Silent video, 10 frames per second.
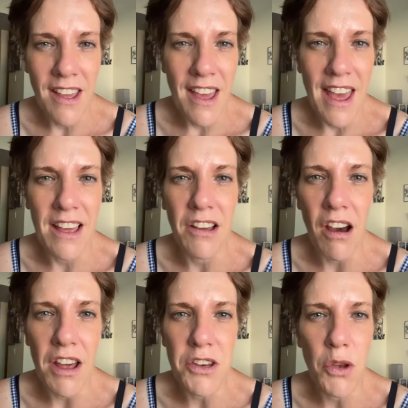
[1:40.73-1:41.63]
and
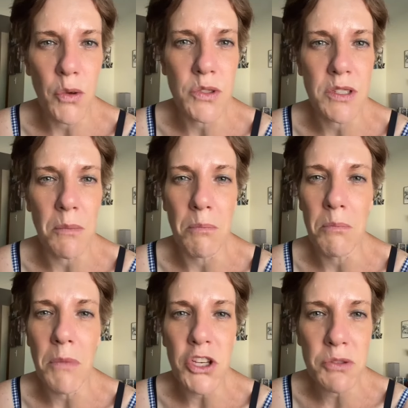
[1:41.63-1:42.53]
God knows
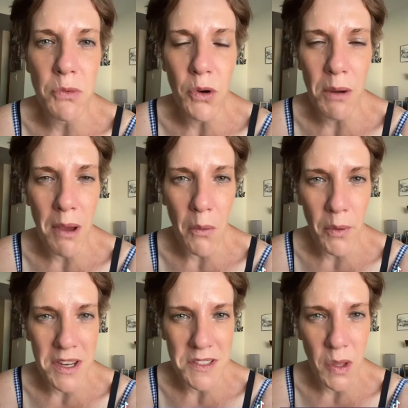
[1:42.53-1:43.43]
much more about
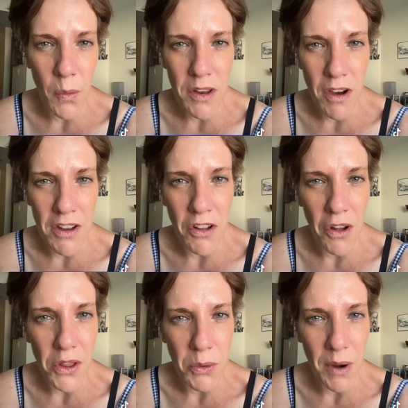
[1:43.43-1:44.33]
what is going on
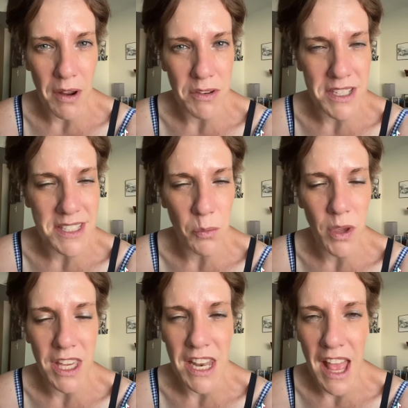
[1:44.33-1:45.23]
all around us than we
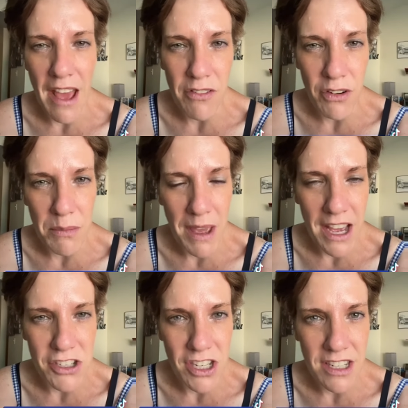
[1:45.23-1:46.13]
could ever
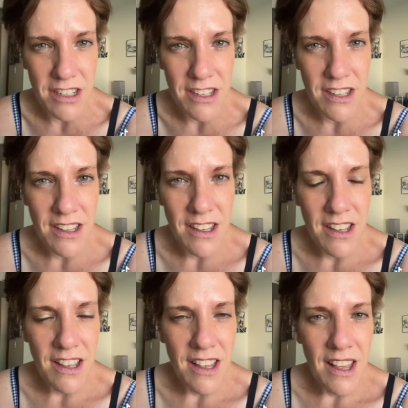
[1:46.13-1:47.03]
imagine.
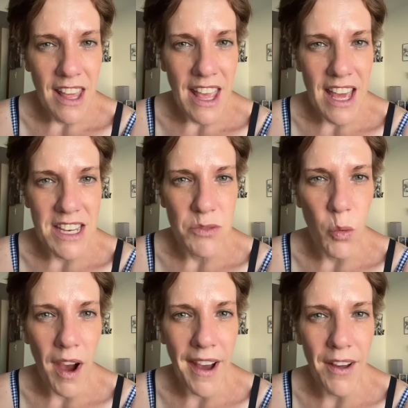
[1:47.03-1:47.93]
And
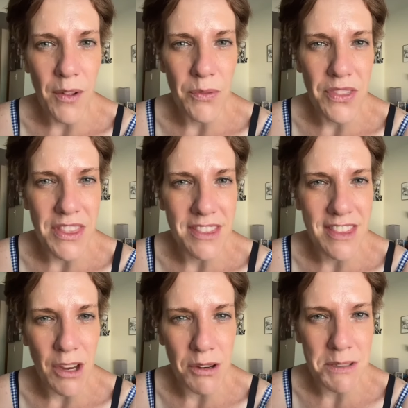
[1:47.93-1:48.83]
while
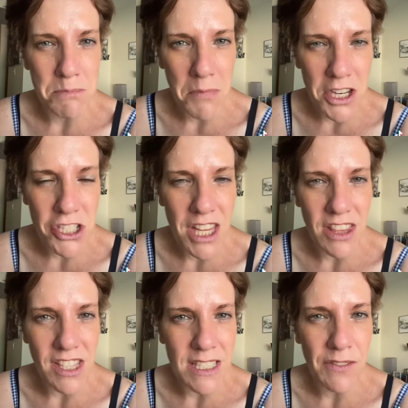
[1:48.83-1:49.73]
there is much that
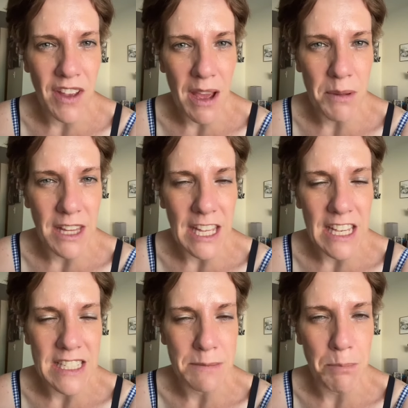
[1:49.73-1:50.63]
this family
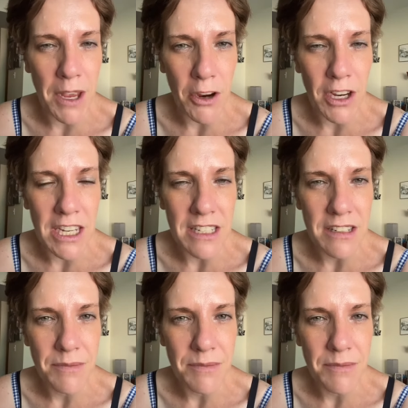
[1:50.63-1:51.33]
is bearing.